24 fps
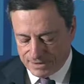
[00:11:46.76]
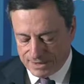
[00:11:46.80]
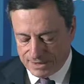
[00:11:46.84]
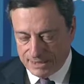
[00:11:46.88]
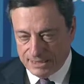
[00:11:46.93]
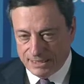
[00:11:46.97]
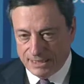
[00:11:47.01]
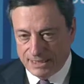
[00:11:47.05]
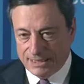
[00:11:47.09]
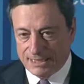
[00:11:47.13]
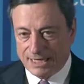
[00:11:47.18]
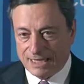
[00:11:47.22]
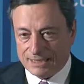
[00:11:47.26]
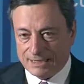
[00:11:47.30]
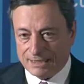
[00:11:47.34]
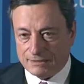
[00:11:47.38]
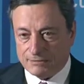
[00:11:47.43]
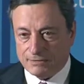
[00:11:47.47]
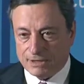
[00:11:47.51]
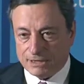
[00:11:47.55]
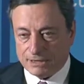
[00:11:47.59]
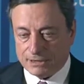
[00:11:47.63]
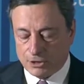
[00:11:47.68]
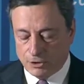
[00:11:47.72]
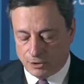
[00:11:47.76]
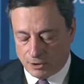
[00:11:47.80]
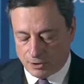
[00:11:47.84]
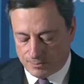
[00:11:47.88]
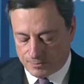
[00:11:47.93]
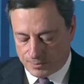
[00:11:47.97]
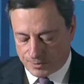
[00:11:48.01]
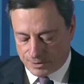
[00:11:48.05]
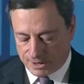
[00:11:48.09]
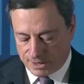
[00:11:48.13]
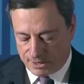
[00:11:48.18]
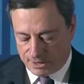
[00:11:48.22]
inadequate
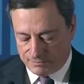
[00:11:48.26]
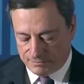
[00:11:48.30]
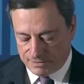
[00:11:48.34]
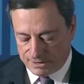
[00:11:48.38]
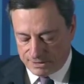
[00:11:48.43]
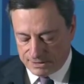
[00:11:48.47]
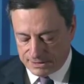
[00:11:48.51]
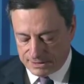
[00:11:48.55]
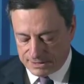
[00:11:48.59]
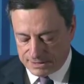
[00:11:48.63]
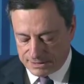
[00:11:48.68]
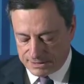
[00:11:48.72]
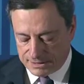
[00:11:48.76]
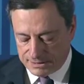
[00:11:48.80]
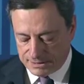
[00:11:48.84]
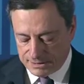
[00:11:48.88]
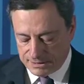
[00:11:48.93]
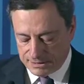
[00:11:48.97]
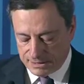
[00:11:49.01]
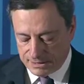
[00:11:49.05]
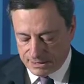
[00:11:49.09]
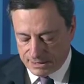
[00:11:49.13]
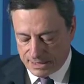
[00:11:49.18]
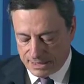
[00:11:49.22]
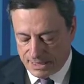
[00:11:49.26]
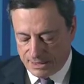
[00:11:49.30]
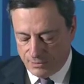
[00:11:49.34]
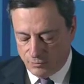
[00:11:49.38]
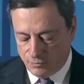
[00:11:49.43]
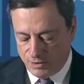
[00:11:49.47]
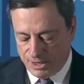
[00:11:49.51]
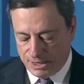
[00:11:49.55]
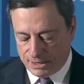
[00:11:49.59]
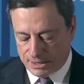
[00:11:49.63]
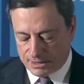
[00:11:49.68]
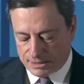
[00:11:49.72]
corporate governance,
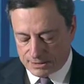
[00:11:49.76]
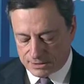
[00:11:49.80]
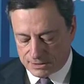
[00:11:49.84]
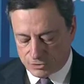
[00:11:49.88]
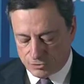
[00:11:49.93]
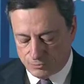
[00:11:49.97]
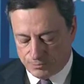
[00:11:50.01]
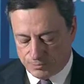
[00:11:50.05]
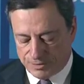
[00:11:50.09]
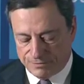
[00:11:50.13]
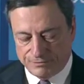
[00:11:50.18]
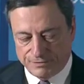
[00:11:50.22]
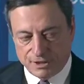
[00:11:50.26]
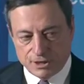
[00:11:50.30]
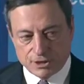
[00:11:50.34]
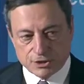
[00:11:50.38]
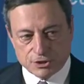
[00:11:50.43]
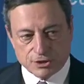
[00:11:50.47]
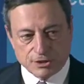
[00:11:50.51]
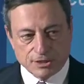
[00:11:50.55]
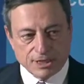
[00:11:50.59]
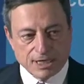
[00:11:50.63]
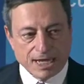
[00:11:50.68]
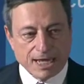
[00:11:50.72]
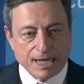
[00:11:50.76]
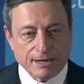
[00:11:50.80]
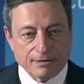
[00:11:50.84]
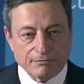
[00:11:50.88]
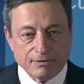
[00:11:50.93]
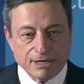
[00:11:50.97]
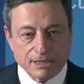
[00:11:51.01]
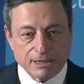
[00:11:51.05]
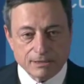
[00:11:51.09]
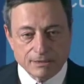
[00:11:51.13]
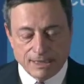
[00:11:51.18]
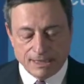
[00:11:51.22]
and weak supervision and
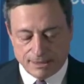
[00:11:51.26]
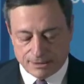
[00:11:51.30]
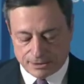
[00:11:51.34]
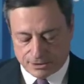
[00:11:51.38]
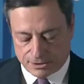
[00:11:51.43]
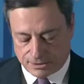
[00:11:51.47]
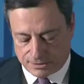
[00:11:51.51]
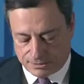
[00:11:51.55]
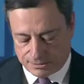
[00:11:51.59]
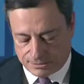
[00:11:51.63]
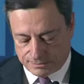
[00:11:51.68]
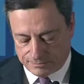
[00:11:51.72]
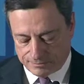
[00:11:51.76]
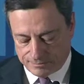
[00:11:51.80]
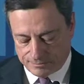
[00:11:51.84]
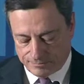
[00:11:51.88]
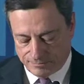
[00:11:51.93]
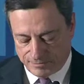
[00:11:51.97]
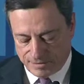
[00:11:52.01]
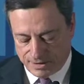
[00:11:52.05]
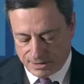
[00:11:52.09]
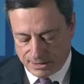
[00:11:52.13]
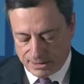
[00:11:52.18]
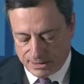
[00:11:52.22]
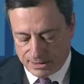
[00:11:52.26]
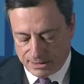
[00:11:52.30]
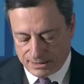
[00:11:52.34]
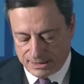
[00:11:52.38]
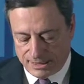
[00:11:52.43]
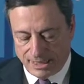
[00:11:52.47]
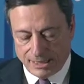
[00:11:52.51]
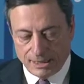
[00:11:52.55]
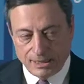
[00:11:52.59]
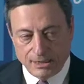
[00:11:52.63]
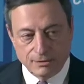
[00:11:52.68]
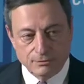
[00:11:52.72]
regulation,
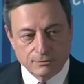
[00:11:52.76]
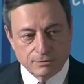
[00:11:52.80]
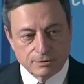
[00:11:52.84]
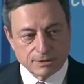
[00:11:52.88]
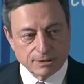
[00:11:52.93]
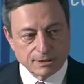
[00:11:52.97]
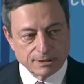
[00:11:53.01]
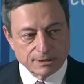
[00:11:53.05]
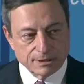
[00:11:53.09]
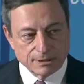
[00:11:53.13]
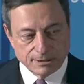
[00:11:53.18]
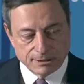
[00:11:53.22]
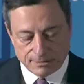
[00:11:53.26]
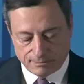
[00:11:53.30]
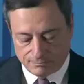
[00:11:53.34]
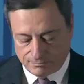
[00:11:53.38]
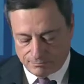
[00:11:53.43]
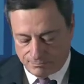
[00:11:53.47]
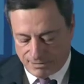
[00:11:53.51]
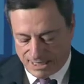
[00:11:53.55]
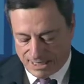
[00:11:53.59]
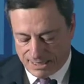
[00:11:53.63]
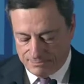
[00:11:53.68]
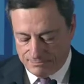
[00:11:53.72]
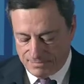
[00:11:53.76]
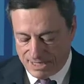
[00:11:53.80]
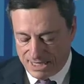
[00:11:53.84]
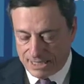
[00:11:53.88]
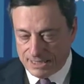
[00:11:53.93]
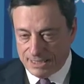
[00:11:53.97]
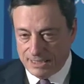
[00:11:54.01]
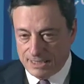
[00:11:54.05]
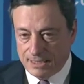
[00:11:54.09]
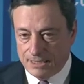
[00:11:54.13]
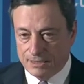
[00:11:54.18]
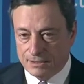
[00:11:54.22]
diluted by
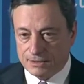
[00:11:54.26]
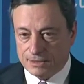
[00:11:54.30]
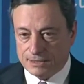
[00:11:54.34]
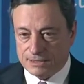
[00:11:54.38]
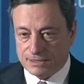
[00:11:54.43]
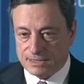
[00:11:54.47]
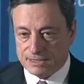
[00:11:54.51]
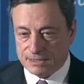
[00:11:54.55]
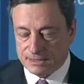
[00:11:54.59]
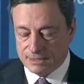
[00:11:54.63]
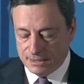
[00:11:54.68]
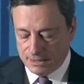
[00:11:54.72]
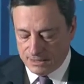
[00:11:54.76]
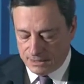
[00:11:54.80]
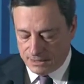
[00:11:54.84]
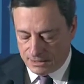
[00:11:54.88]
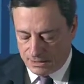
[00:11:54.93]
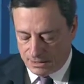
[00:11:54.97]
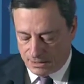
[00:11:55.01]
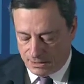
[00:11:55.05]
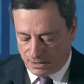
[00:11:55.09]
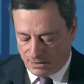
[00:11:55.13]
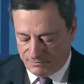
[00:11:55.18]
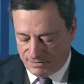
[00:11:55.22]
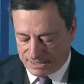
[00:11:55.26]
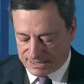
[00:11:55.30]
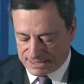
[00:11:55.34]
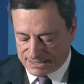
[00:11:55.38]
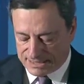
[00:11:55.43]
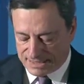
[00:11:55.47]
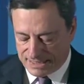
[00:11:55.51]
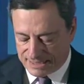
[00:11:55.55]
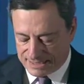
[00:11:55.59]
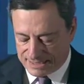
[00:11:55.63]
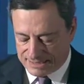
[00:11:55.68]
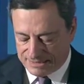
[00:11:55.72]
many years of
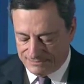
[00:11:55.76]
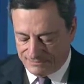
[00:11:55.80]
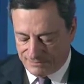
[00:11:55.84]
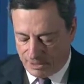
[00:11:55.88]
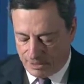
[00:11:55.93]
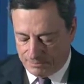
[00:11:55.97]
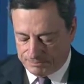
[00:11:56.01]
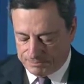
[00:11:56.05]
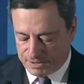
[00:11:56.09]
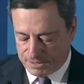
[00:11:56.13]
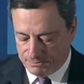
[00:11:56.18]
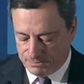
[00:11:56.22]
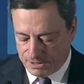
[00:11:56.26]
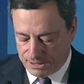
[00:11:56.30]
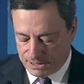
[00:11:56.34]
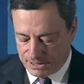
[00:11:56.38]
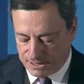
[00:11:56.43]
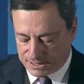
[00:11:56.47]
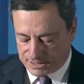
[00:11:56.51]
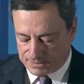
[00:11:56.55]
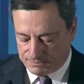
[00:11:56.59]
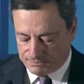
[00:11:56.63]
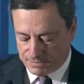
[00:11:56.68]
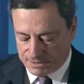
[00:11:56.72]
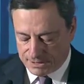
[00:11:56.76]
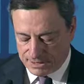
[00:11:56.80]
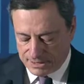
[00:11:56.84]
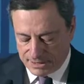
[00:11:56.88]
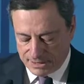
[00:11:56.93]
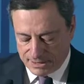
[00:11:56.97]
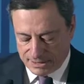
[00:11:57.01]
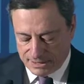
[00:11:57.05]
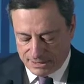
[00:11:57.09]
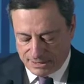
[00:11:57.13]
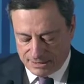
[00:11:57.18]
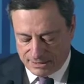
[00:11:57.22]
excessive optimism
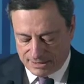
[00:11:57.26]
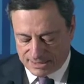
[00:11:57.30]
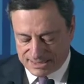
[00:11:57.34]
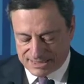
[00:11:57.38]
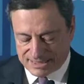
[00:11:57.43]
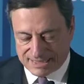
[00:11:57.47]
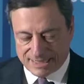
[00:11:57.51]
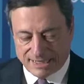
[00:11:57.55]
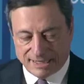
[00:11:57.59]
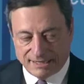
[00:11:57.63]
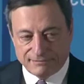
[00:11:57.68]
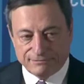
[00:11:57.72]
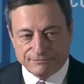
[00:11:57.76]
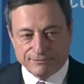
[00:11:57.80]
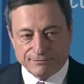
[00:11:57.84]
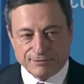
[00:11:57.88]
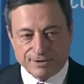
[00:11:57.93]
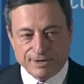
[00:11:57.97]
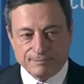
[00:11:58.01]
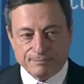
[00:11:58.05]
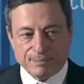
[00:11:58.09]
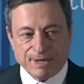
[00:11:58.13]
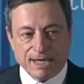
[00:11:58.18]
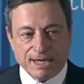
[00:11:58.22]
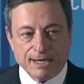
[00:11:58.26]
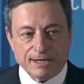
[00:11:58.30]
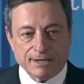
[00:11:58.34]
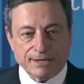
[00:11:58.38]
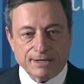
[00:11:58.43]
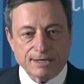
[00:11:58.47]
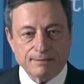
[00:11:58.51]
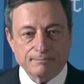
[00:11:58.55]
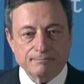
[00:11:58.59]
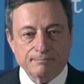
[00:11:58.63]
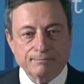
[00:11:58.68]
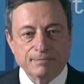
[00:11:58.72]
in the
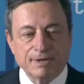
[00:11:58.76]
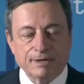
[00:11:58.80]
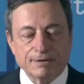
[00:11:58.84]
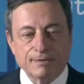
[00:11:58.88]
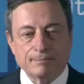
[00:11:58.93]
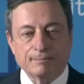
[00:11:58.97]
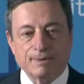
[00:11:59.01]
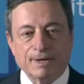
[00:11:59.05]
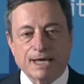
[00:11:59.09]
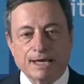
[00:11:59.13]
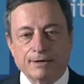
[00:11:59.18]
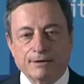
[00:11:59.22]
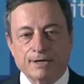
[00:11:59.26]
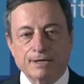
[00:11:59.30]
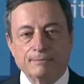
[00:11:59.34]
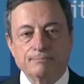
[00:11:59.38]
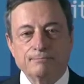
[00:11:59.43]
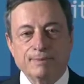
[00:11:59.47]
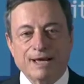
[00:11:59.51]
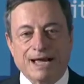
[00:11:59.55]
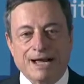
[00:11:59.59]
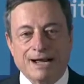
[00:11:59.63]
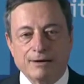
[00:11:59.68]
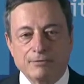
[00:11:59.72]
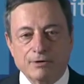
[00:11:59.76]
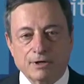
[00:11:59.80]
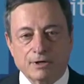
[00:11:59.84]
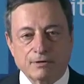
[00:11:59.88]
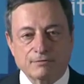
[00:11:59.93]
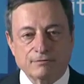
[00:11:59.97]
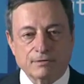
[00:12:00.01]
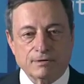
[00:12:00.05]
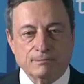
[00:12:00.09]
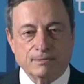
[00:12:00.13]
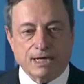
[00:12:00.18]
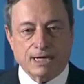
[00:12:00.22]
self-repairing power
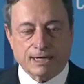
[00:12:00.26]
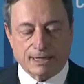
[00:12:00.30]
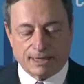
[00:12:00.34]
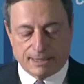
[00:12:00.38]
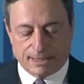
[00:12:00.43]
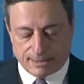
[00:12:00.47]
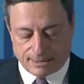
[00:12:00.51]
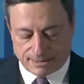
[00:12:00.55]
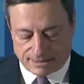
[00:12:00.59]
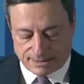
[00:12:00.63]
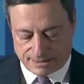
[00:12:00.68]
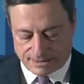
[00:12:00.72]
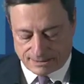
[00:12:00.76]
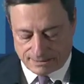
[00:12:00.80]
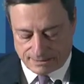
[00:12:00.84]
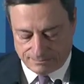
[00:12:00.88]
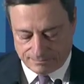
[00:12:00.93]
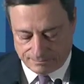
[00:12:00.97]
of the markets.